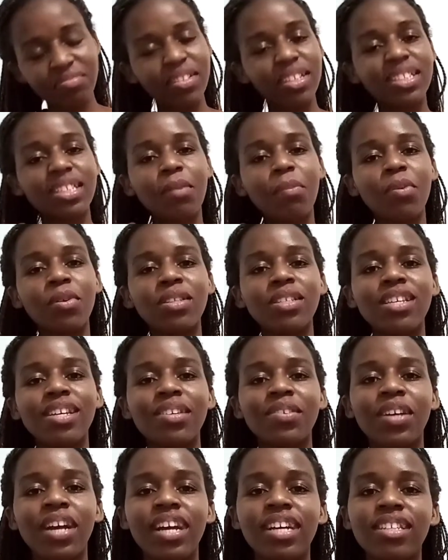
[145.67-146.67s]
Supporting
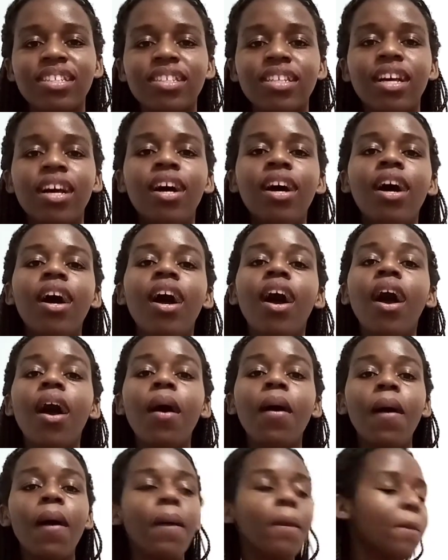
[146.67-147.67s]
guys.
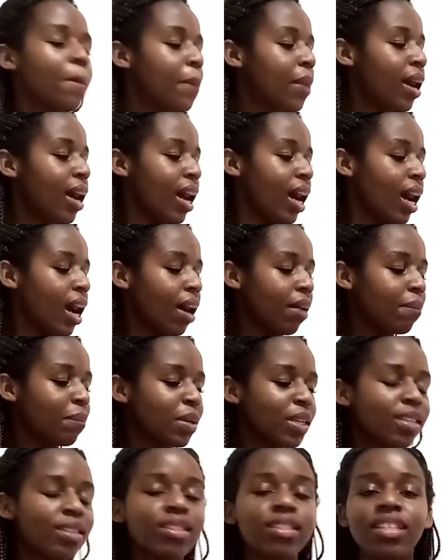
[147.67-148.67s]
I've
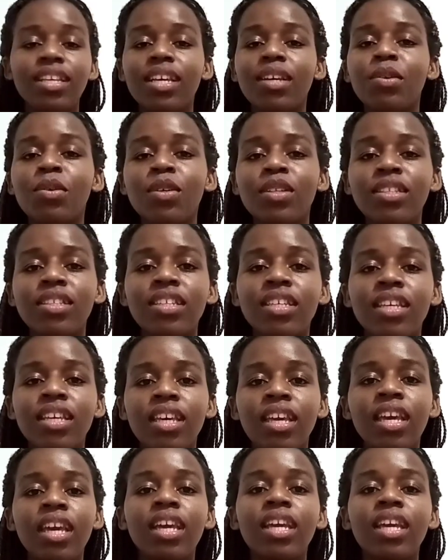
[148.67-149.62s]
been saying that he